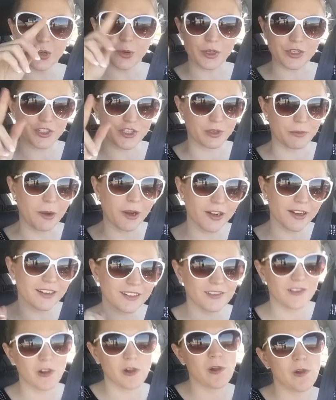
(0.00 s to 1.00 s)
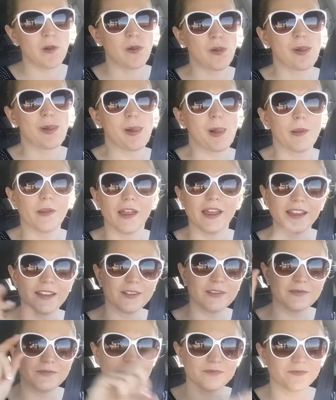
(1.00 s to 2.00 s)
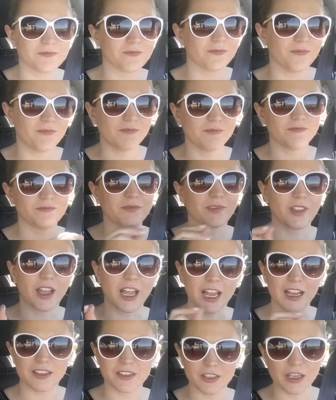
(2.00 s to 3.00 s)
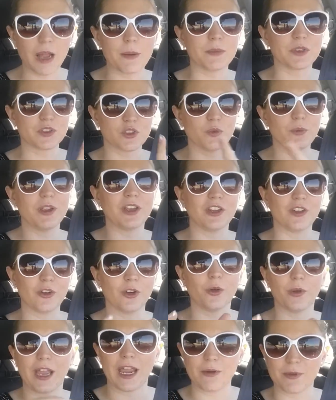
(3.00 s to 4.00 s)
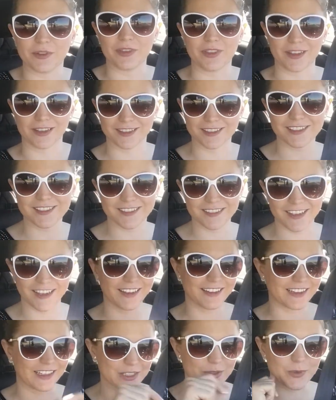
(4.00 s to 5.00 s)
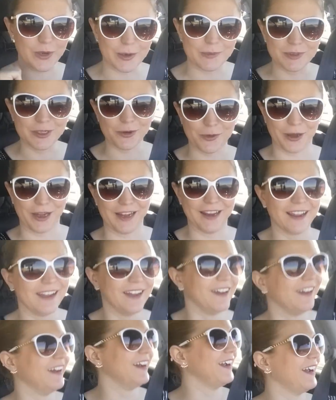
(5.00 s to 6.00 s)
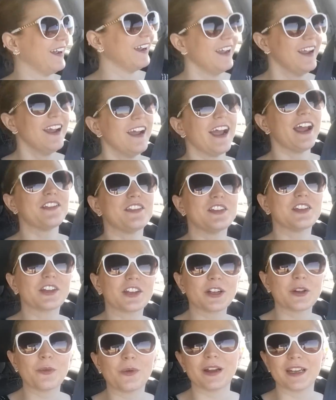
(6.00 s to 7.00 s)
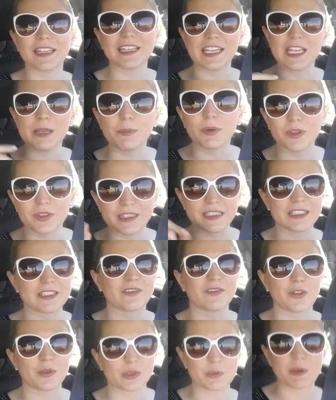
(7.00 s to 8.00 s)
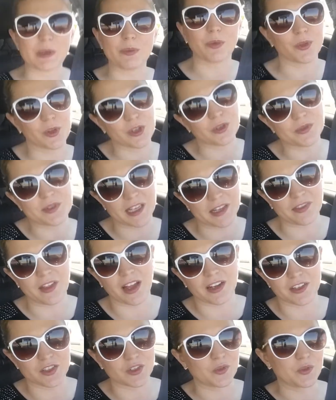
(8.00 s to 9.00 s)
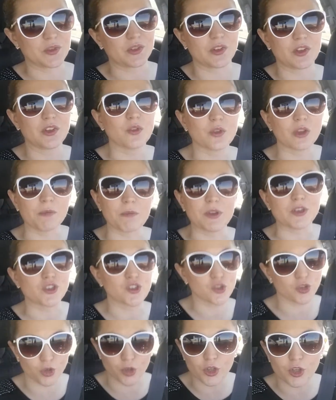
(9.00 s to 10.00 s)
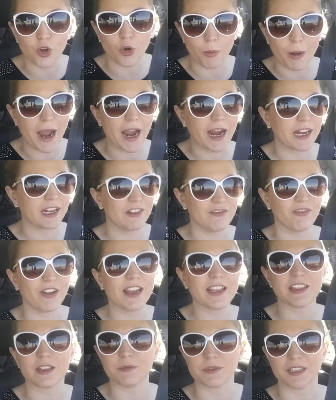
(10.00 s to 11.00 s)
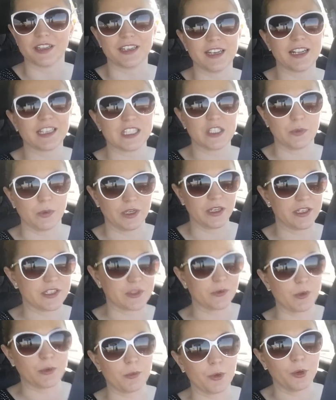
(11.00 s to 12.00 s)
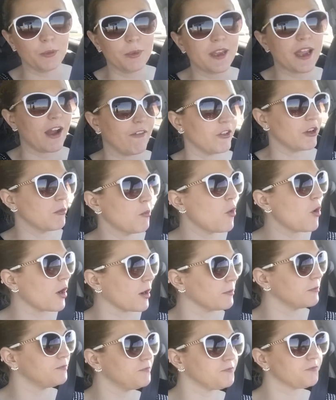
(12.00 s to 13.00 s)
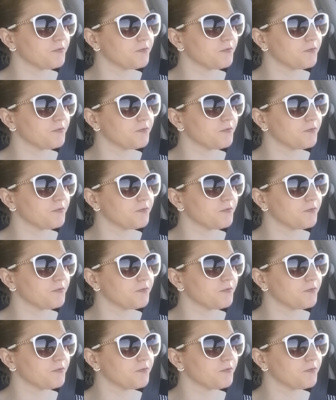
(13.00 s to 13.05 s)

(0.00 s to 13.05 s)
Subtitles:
Question mark? Like, I'm assuming you're okay with this. Like, that's what I'm doing. And then you're going to want to keep a list of those people that you said that to so that you can be sure to go back and invite them to the next one because we will be having more.